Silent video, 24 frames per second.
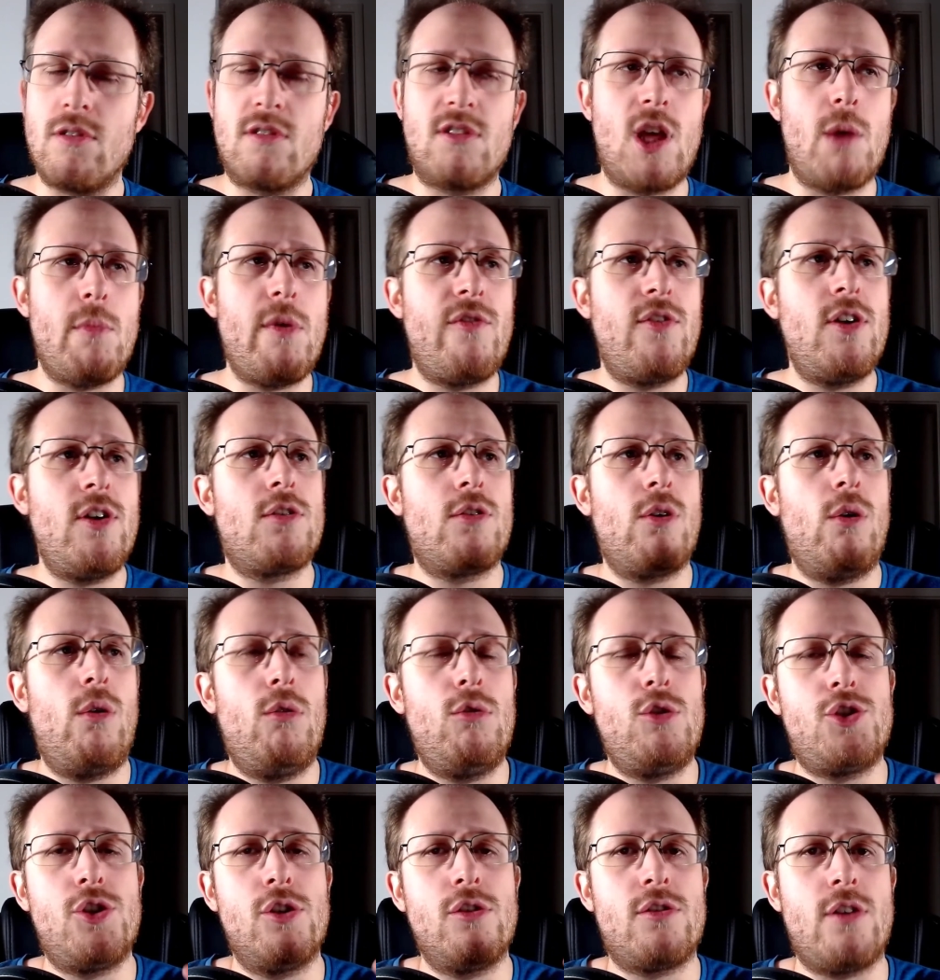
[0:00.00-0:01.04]
Some of these
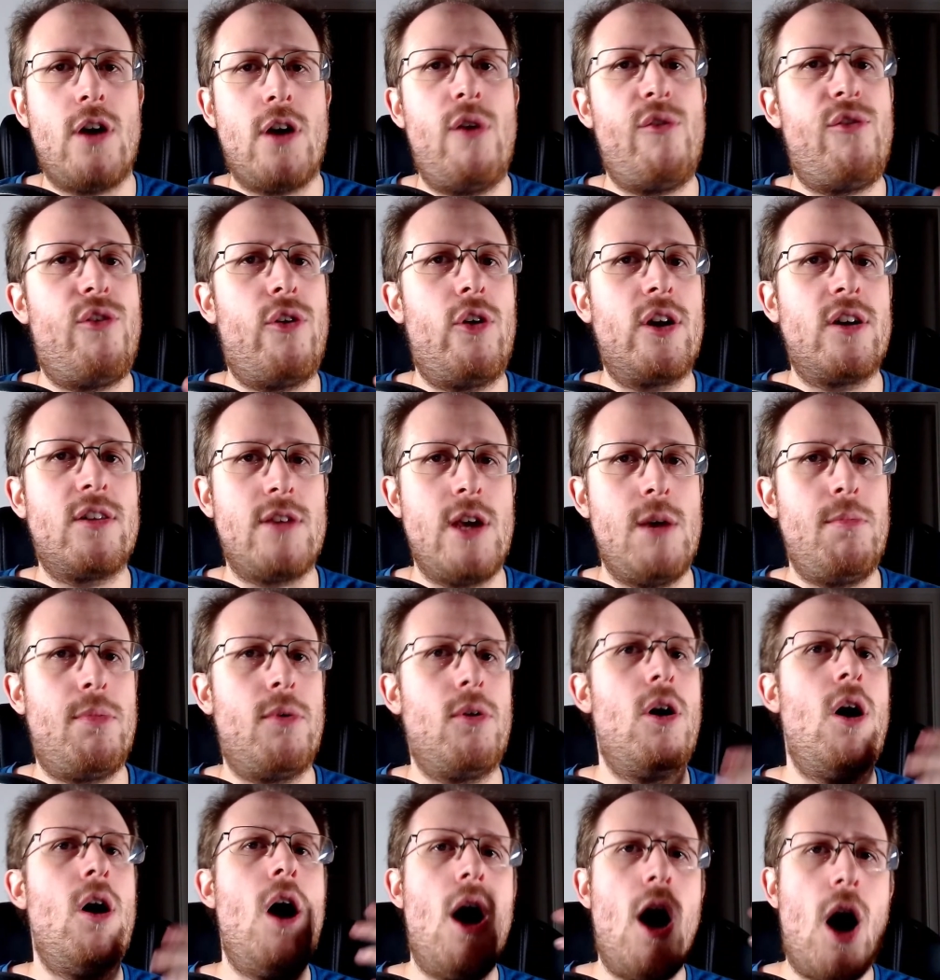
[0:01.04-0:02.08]
solutions are, for example,
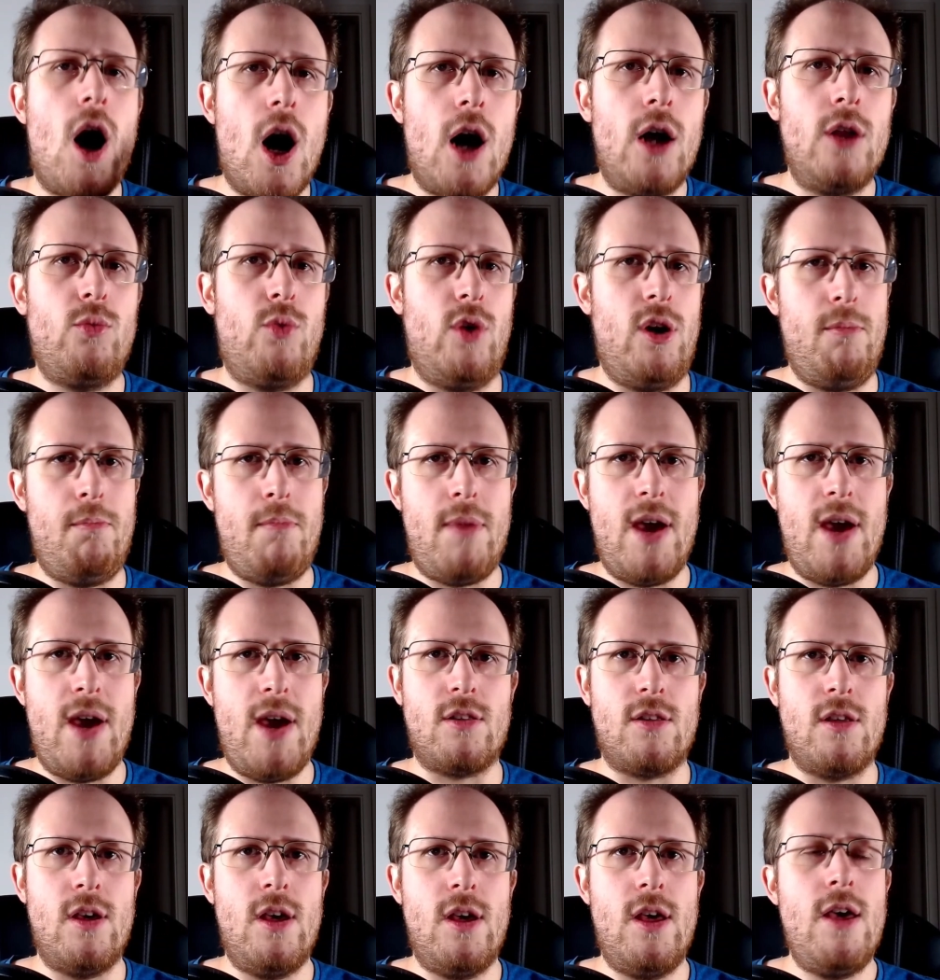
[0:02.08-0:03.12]
hardware
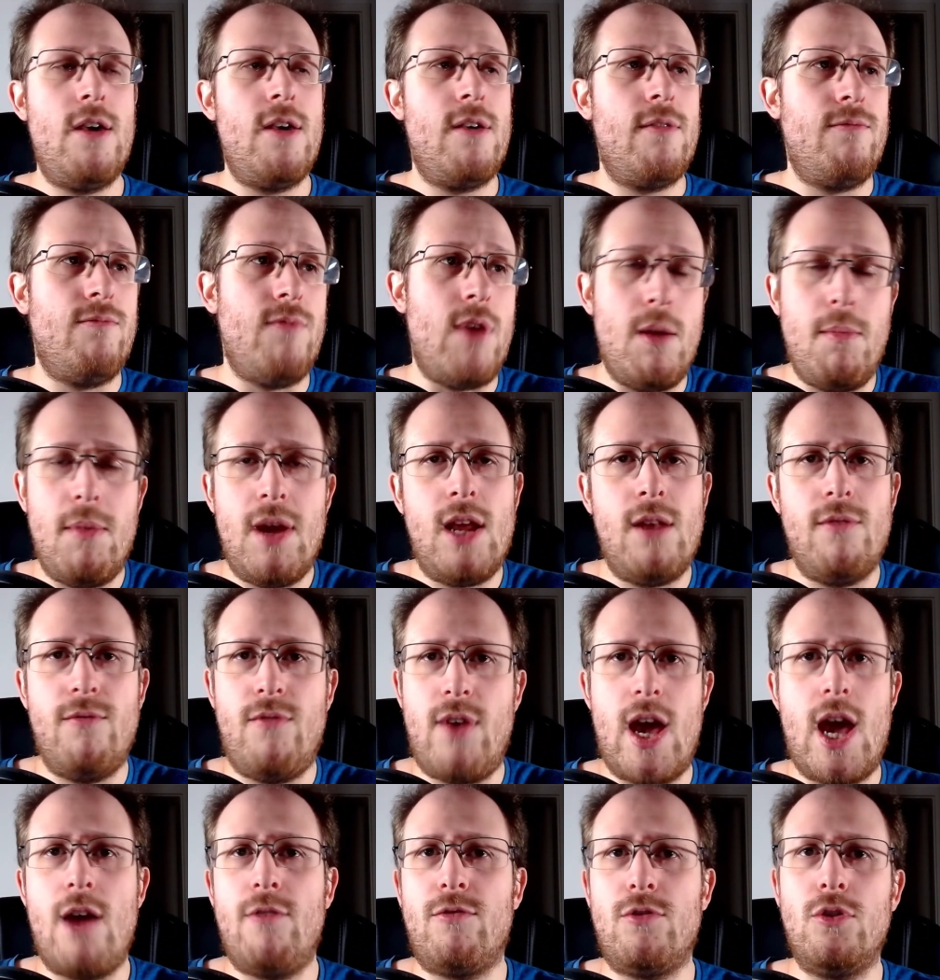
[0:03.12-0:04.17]
based they mean
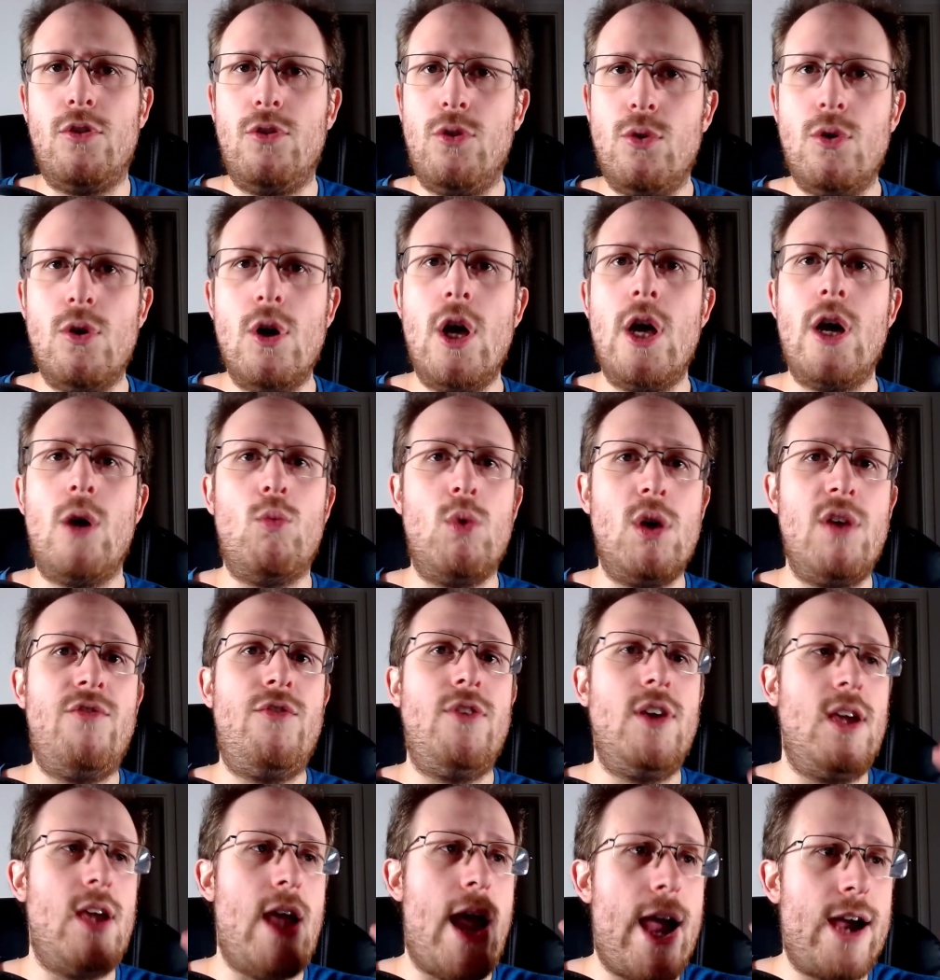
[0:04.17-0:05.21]
they have to do with
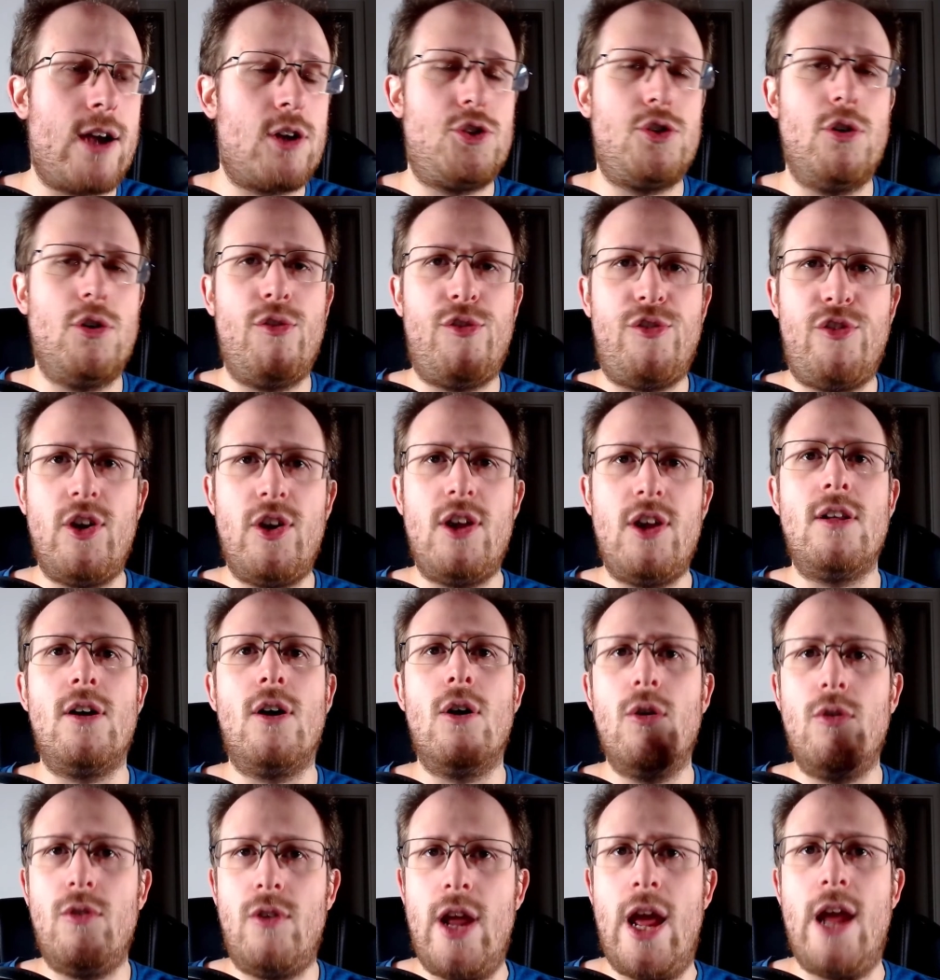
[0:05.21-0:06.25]
the actual
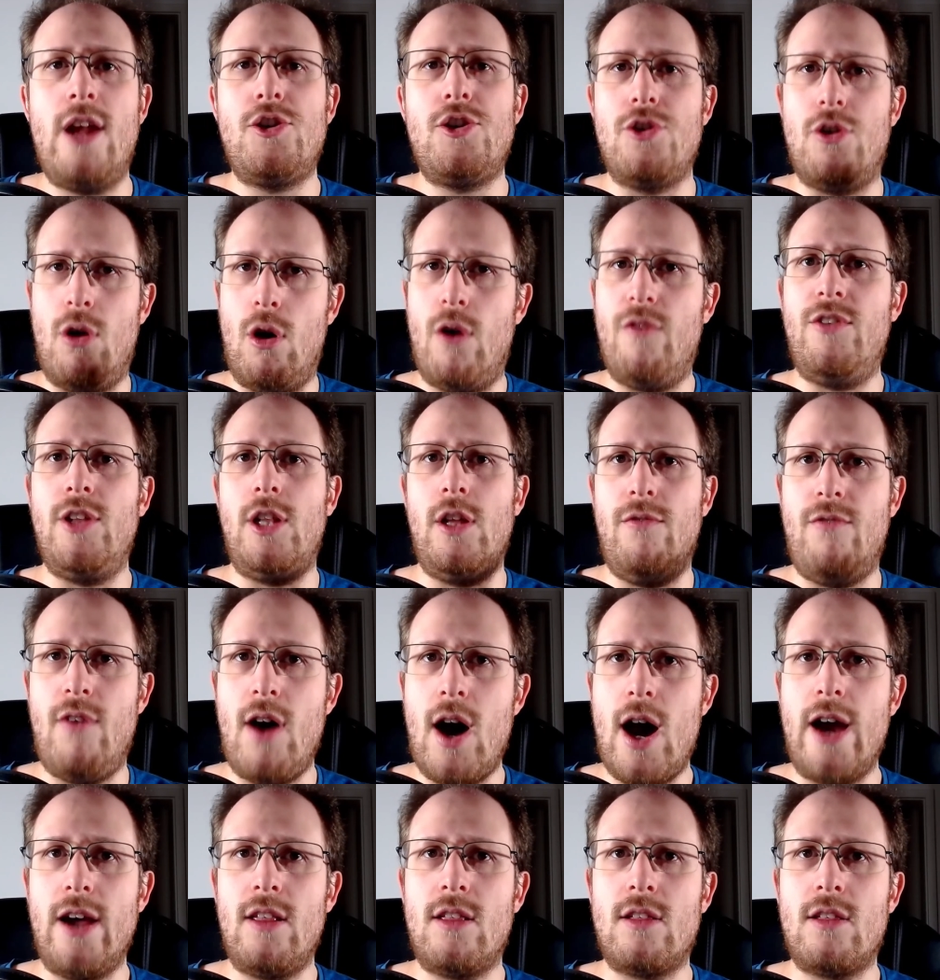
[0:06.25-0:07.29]
physical nature of the
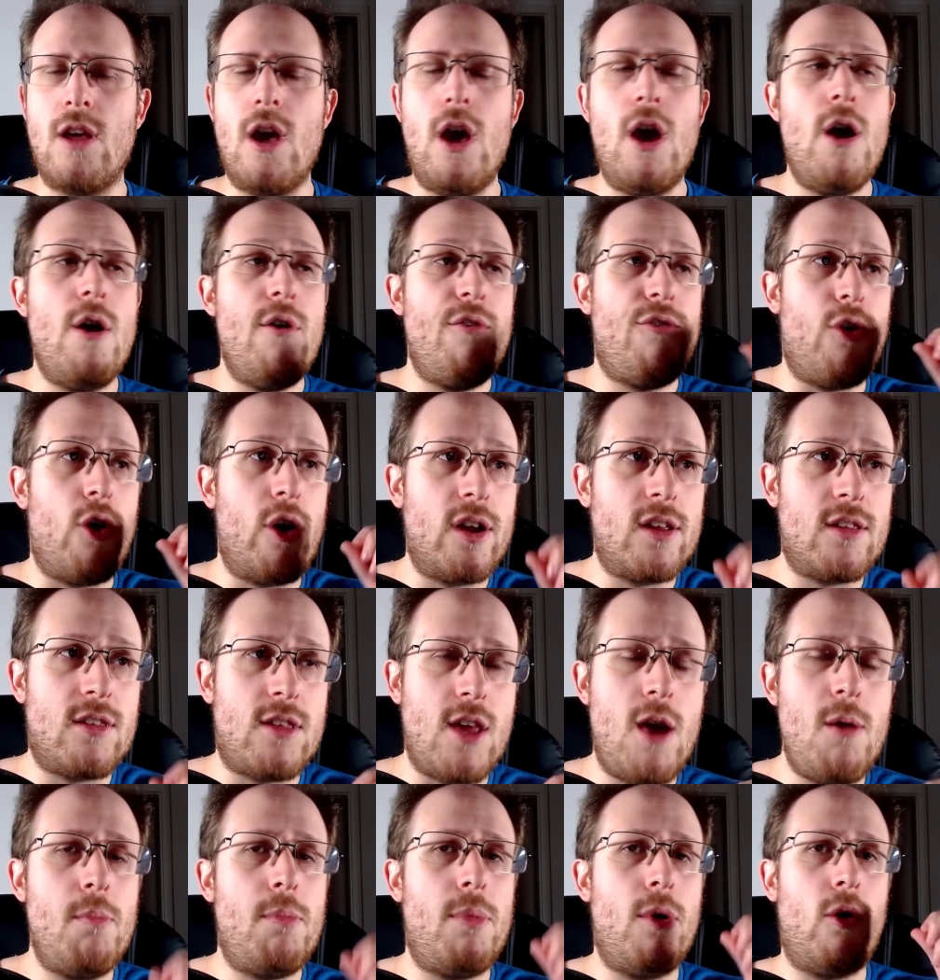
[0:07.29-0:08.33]
device, for
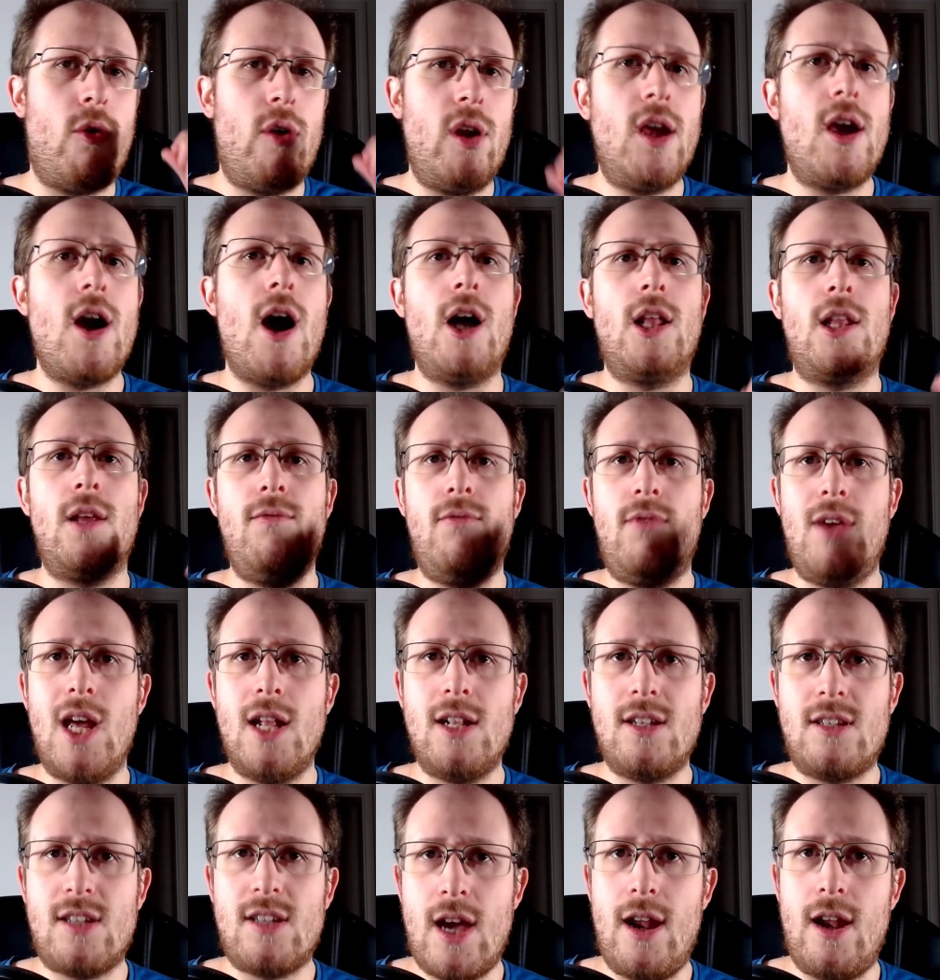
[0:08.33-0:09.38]
example regarding the
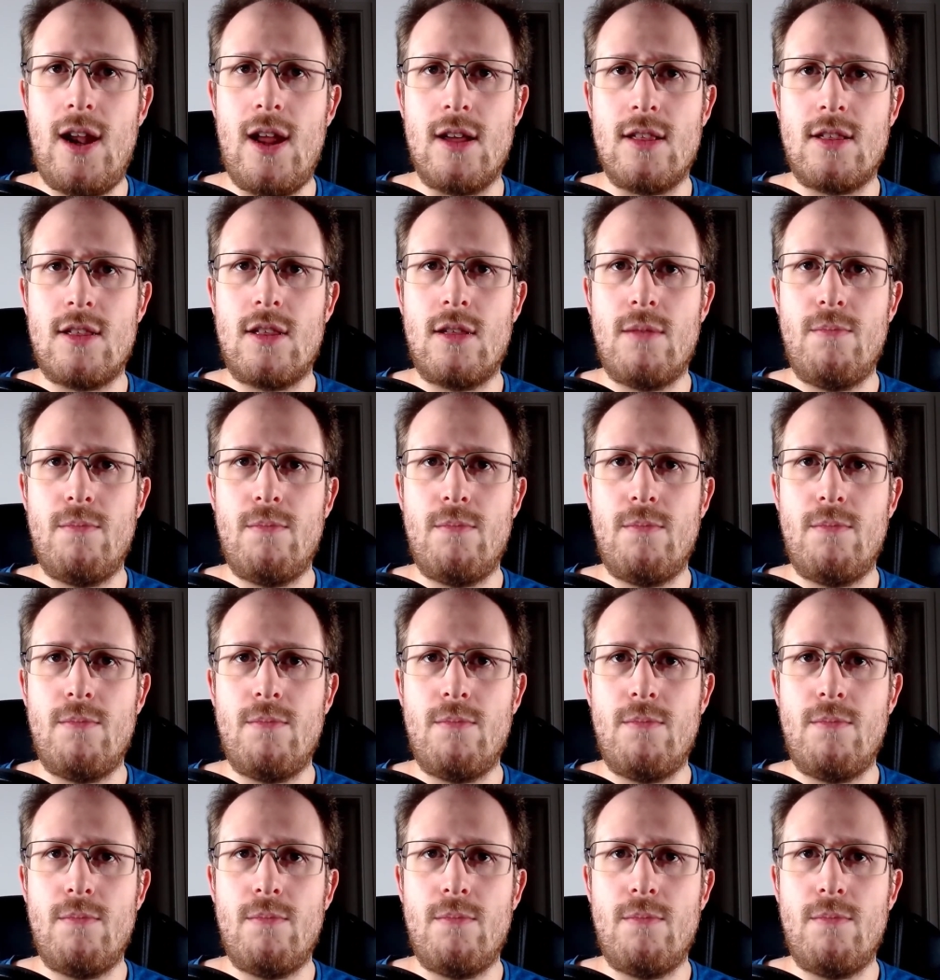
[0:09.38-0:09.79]
antennas.